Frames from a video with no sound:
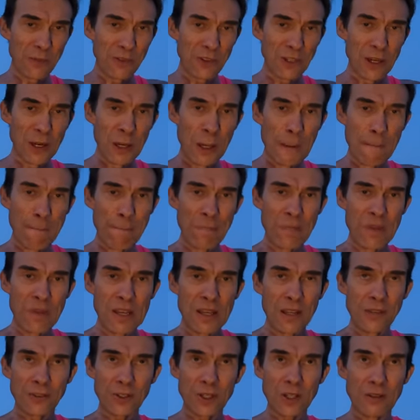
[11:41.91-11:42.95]
So
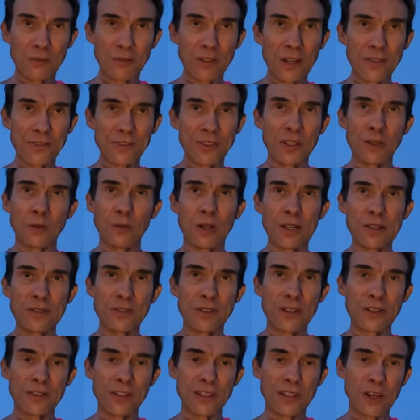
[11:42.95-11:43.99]
it's kind of nice in a way
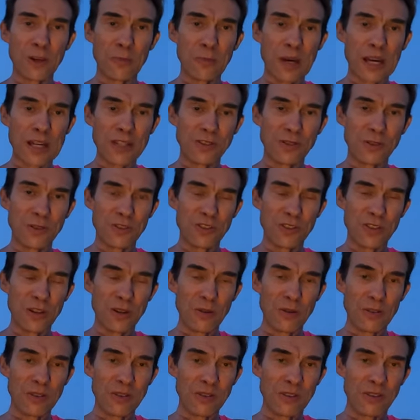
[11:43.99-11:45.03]
to actually go back to a
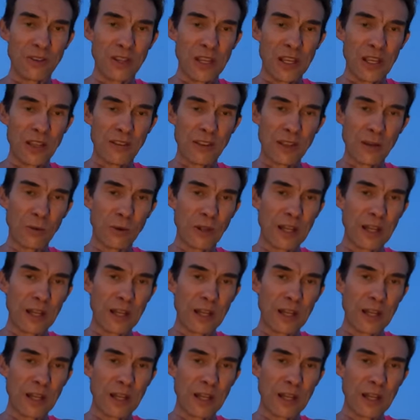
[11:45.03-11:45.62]
shoe and think,